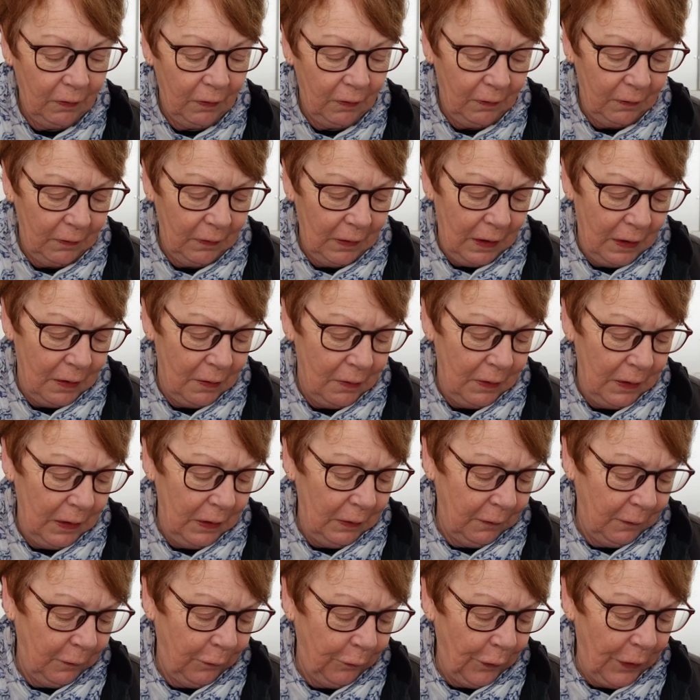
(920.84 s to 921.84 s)
is uh,
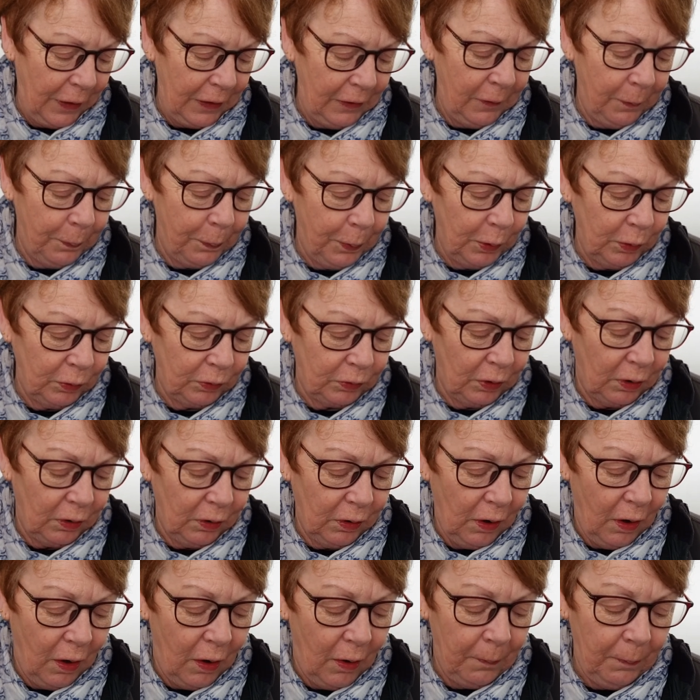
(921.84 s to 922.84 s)
it's facebook dot
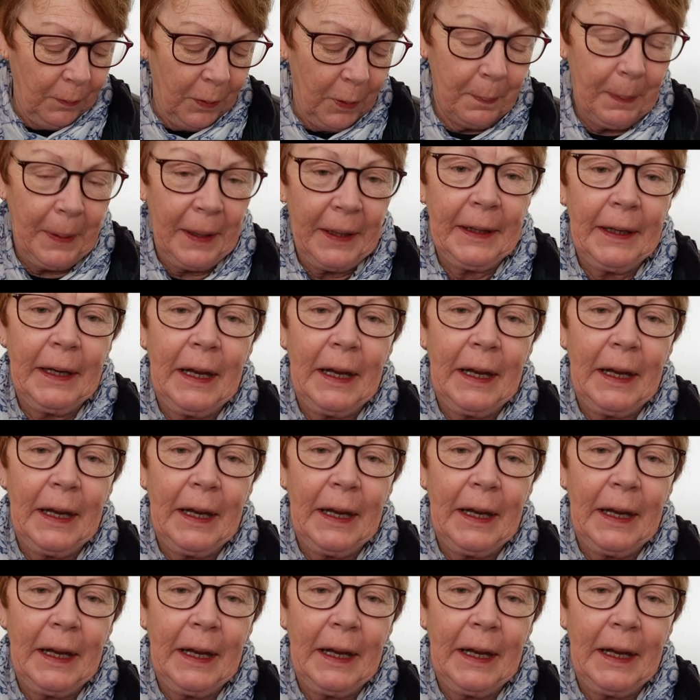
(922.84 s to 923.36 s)
com, the Button